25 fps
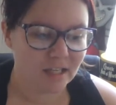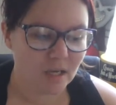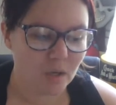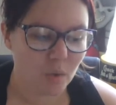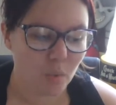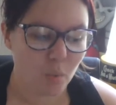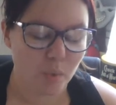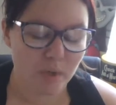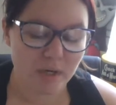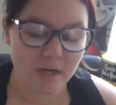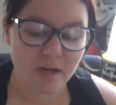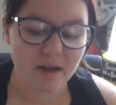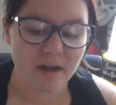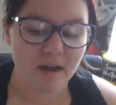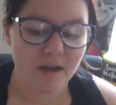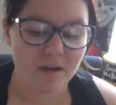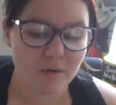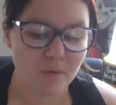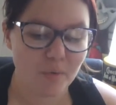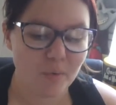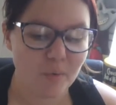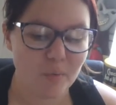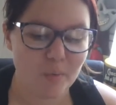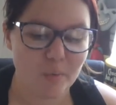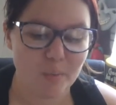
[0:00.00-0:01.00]
when I got
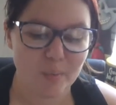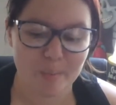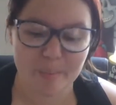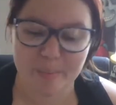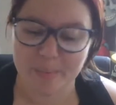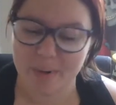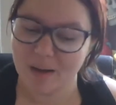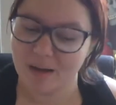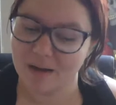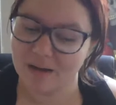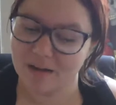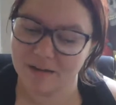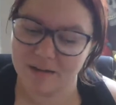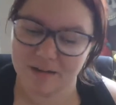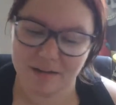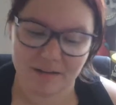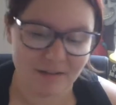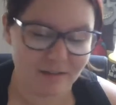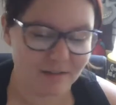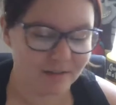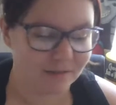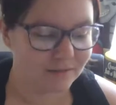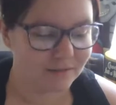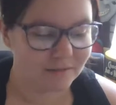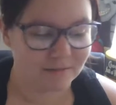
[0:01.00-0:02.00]
home,
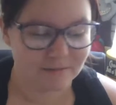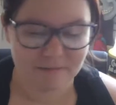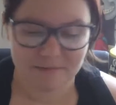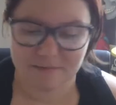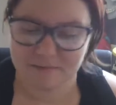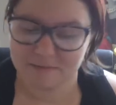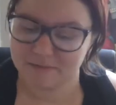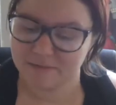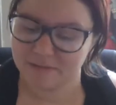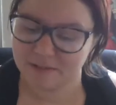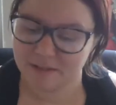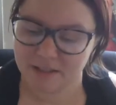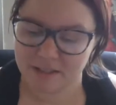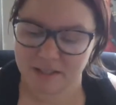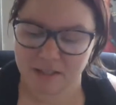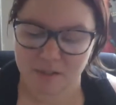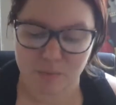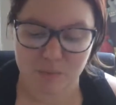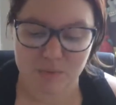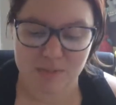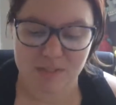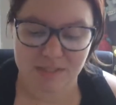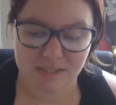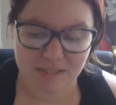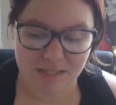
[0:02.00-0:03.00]
it
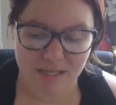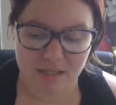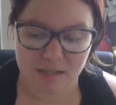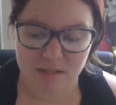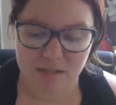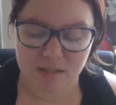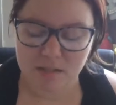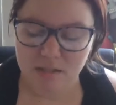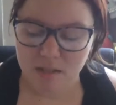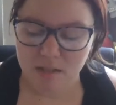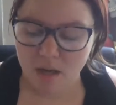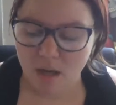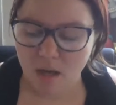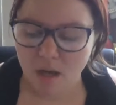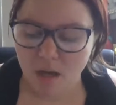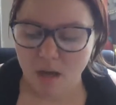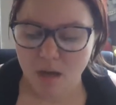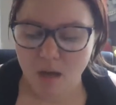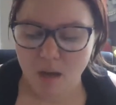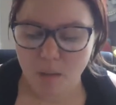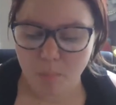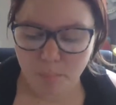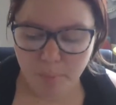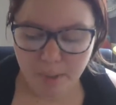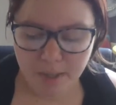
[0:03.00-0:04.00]
was intense.
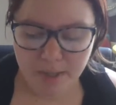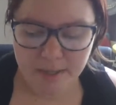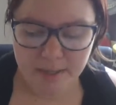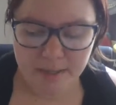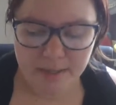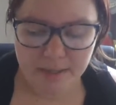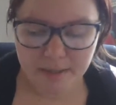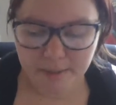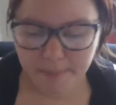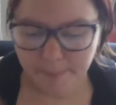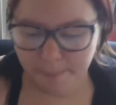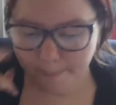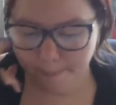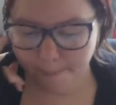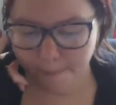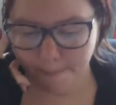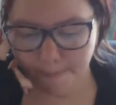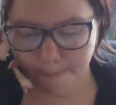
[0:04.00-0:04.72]
But,